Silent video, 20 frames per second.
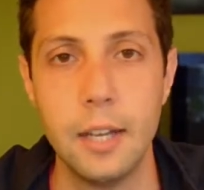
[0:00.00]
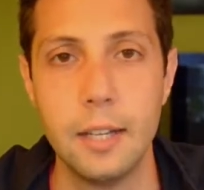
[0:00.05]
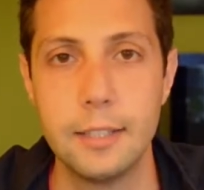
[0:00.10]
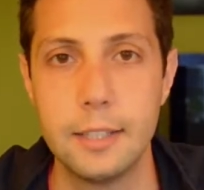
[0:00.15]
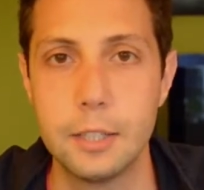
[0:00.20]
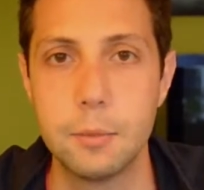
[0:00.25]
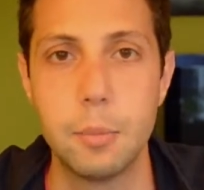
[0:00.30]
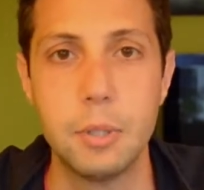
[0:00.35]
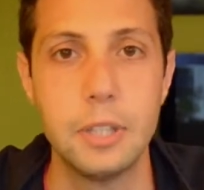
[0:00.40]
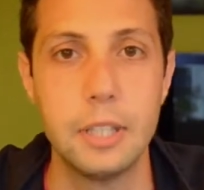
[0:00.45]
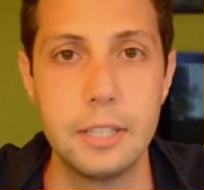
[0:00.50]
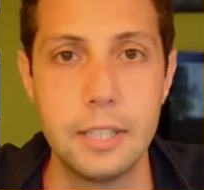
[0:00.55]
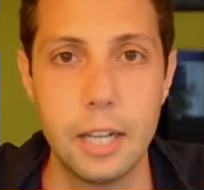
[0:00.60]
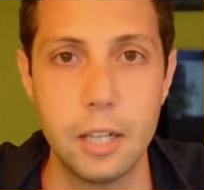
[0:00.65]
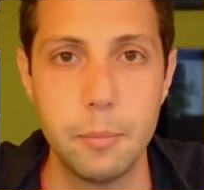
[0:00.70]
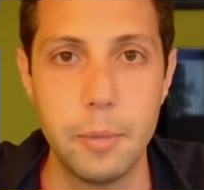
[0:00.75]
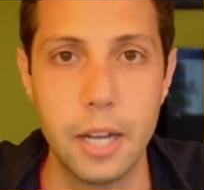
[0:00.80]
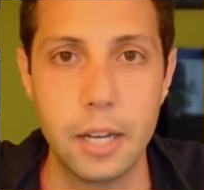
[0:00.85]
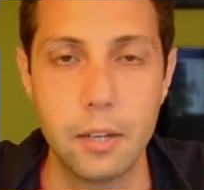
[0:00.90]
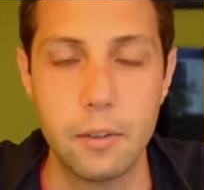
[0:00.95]
to spin the
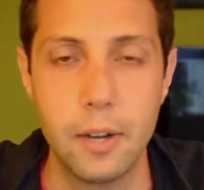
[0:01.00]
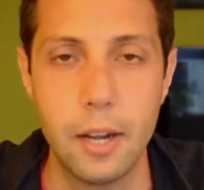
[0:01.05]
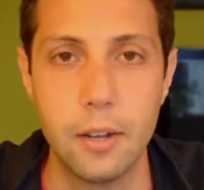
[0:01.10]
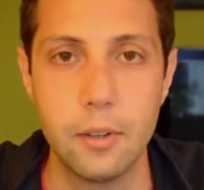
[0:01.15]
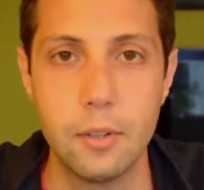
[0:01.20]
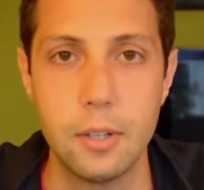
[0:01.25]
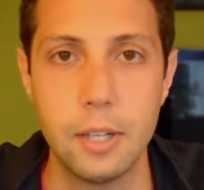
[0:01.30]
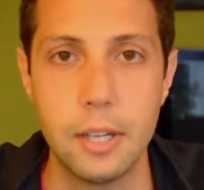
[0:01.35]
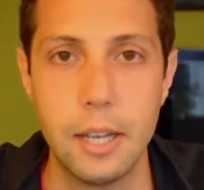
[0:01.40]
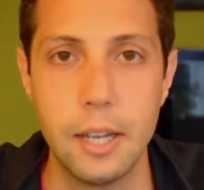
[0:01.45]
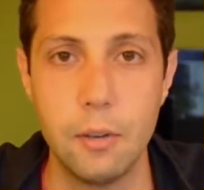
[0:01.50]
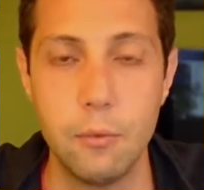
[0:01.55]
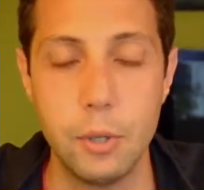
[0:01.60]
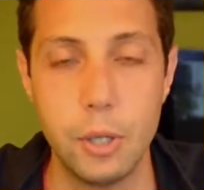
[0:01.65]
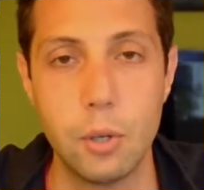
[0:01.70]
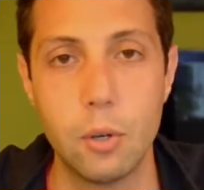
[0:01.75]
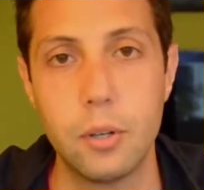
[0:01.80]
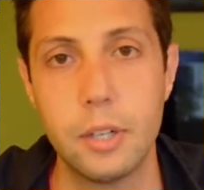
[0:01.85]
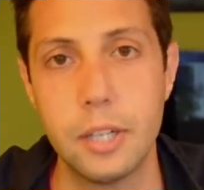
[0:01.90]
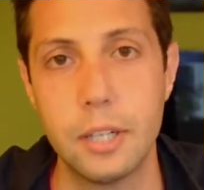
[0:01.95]
tail back around and
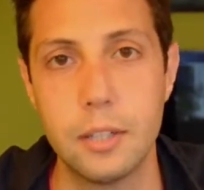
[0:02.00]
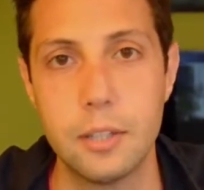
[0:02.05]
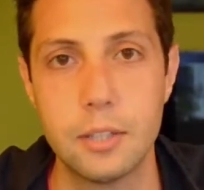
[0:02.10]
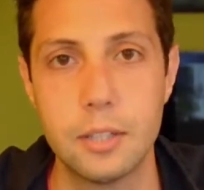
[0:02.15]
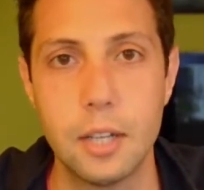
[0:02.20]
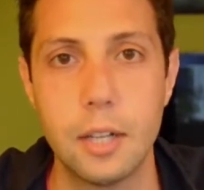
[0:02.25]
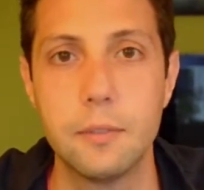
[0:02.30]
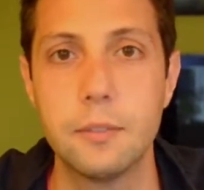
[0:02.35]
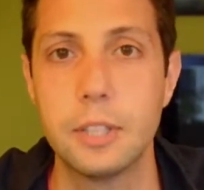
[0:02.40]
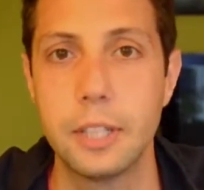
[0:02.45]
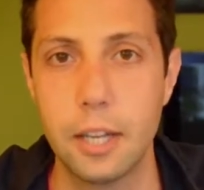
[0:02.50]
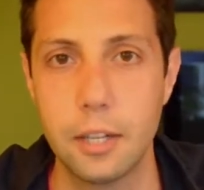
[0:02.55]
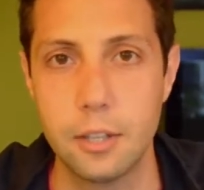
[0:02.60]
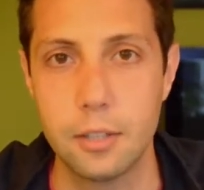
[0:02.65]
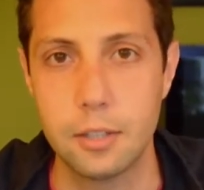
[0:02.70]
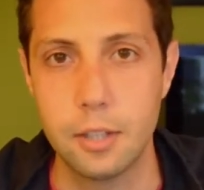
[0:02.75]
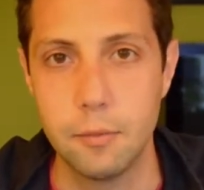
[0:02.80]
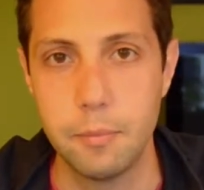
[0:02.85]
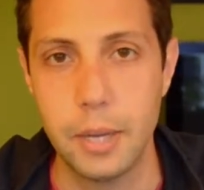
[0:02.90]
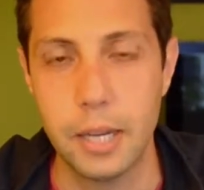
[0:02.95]
reorient yourself to get
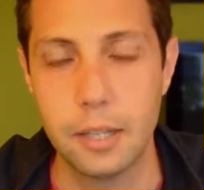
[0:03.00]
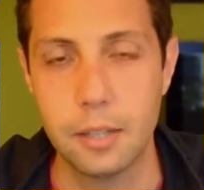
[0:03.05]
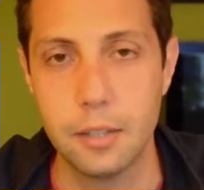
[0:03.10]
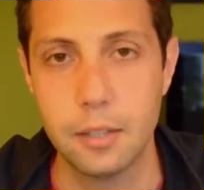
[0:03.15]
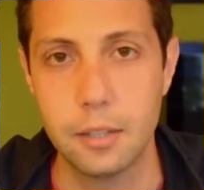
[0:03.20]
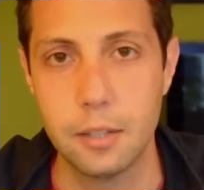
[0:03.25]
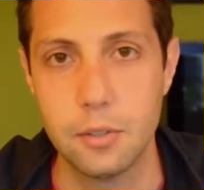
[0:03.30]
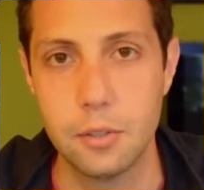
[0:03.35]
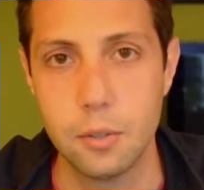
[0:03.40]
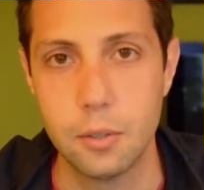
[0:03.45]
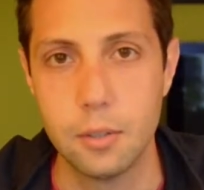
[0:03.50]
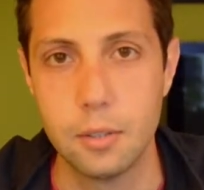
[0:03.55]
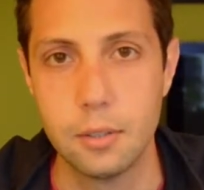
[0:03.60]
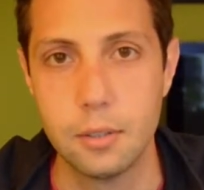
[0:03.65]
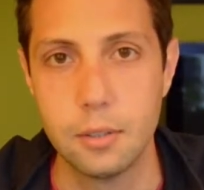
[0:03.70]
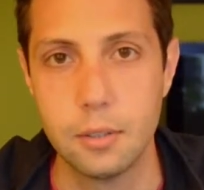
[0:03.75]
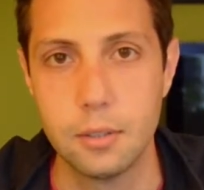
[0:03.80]
yourself back into control.